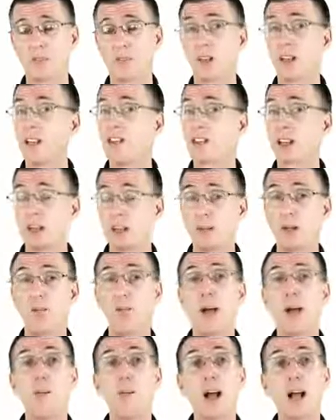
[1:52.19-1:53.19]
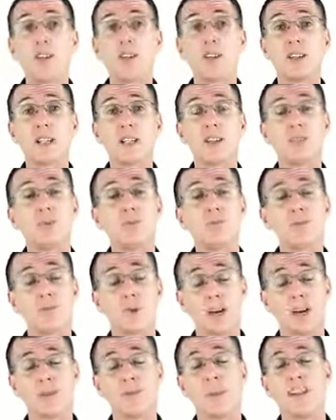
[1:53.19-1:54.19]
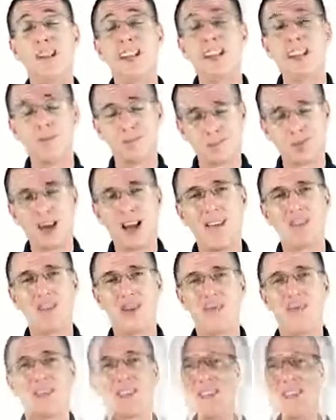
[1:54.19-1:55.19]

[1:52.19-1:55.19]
thus keeping my private key, well, private.